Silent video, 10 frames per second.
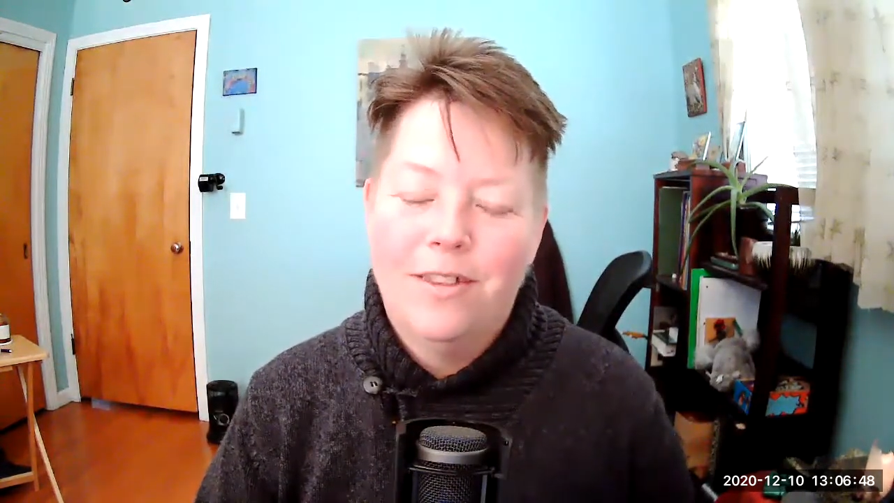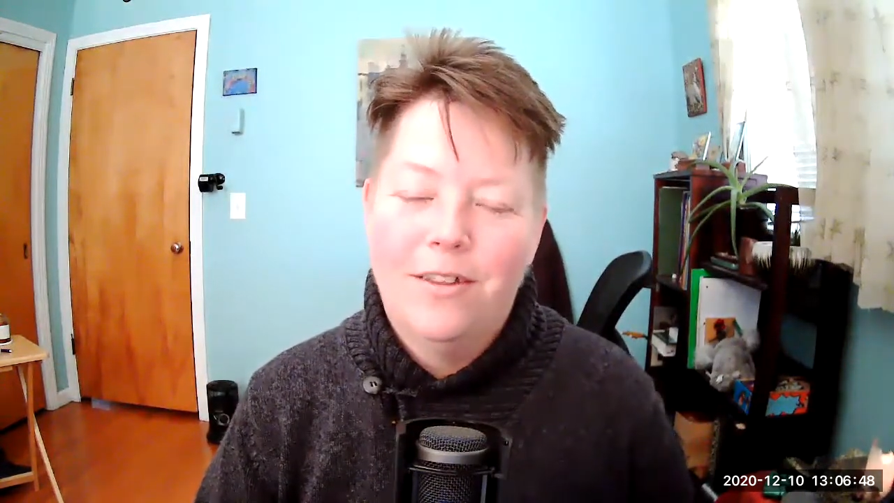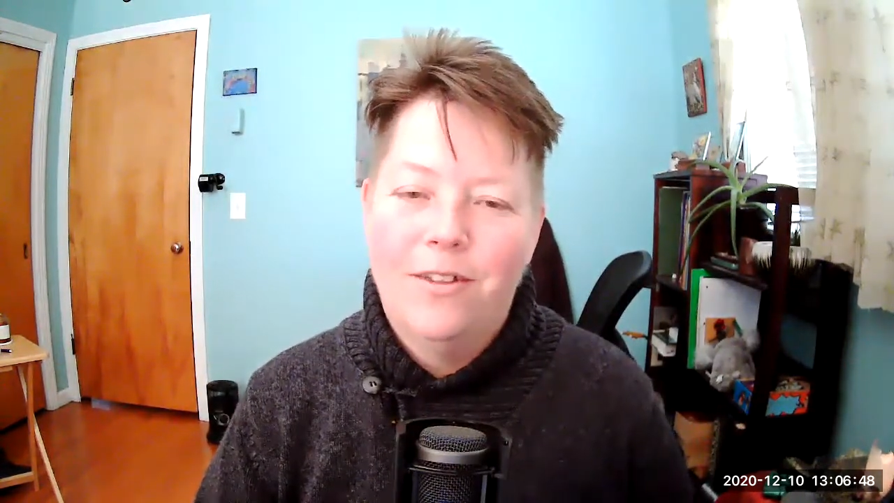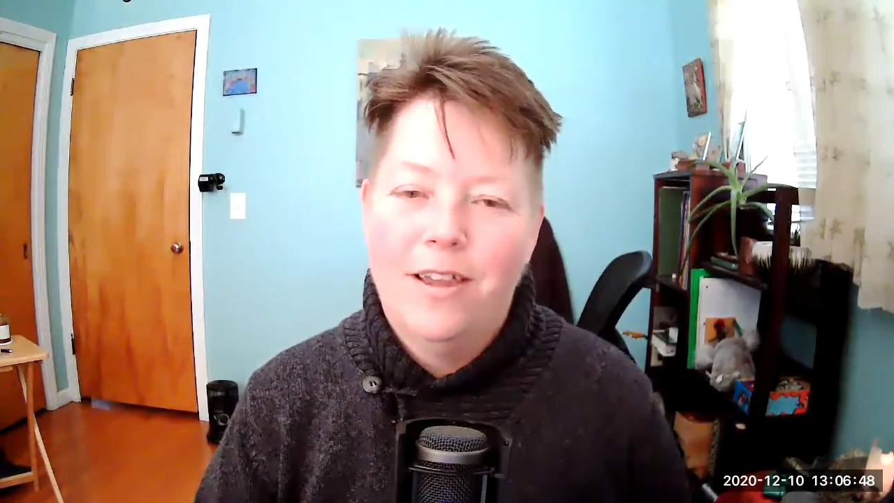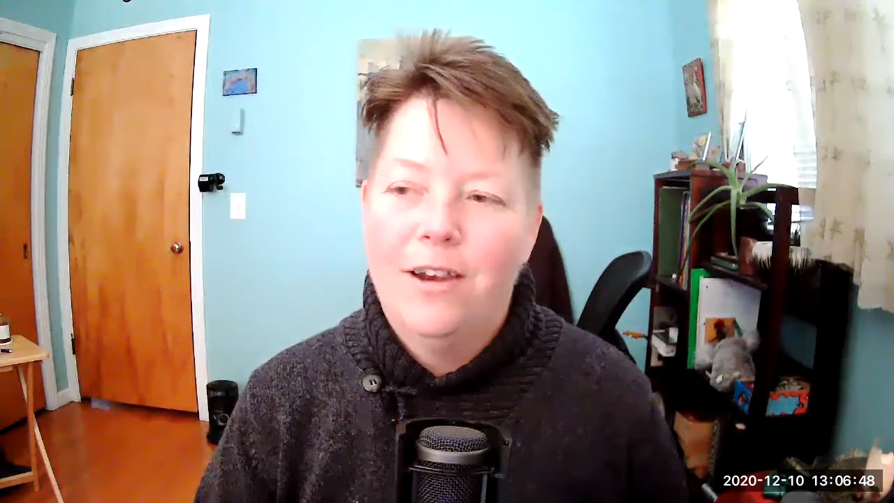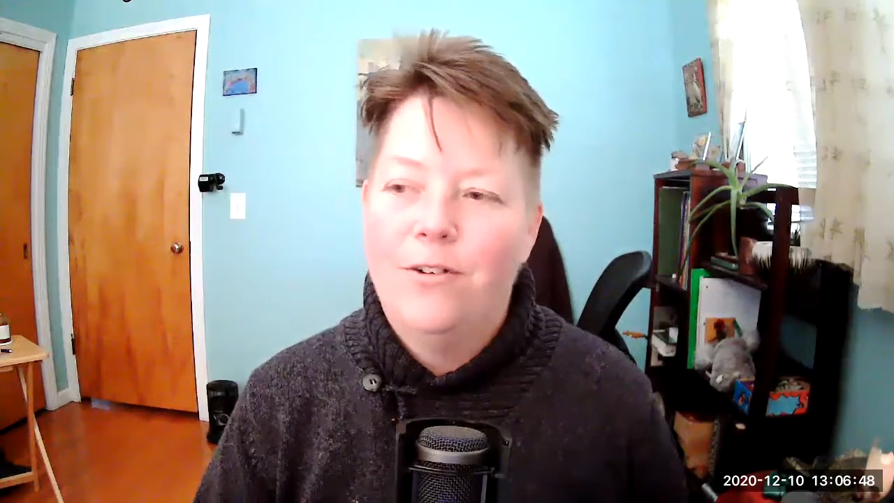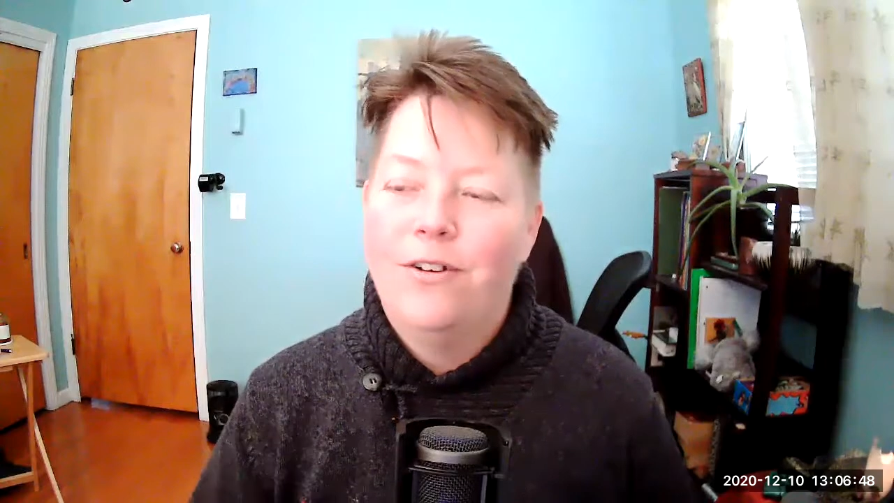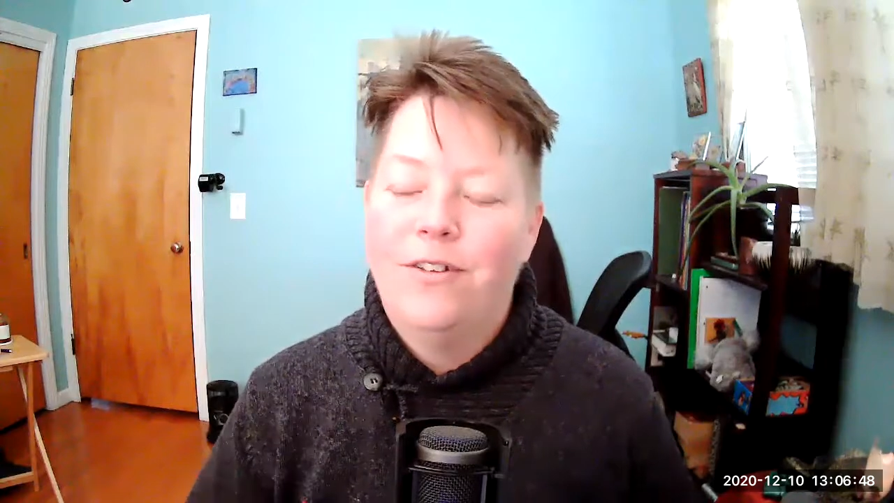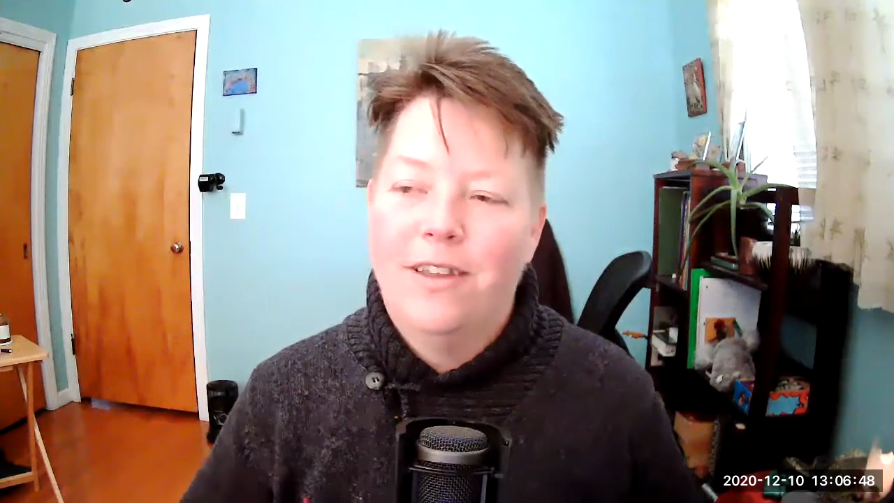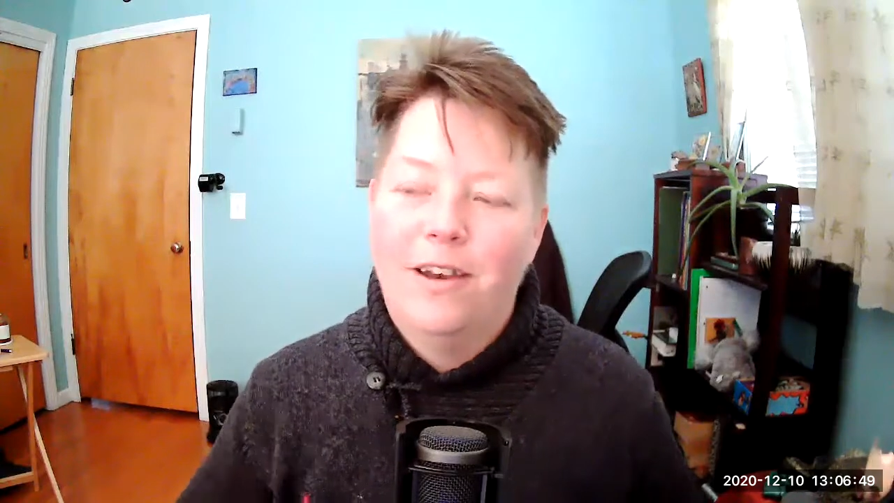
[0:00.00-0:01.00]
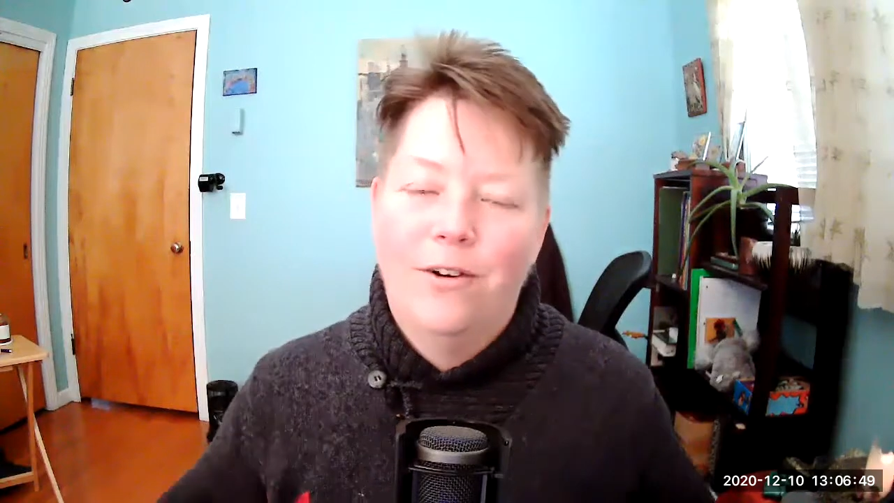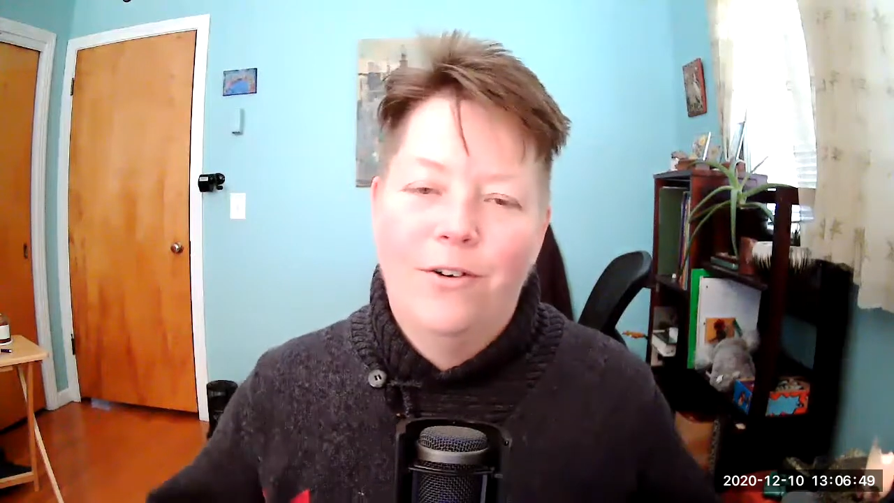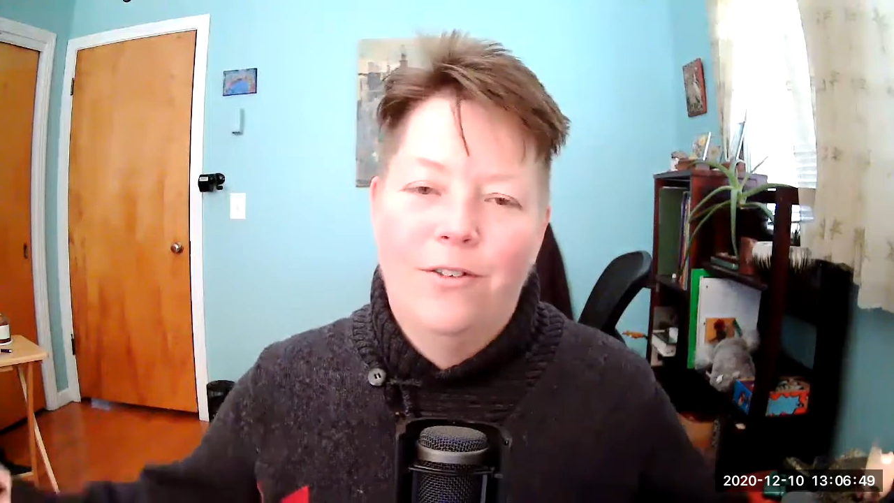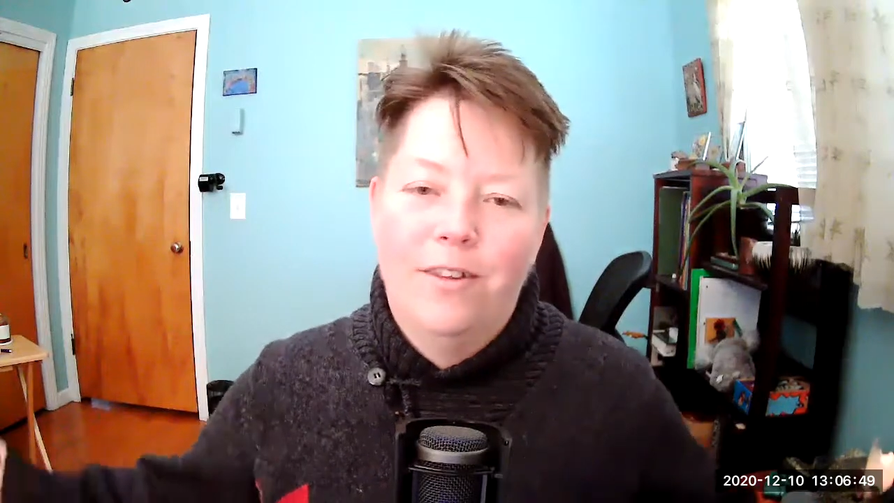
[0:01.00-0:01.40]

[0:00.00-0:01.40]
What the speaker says: they're the energy centers.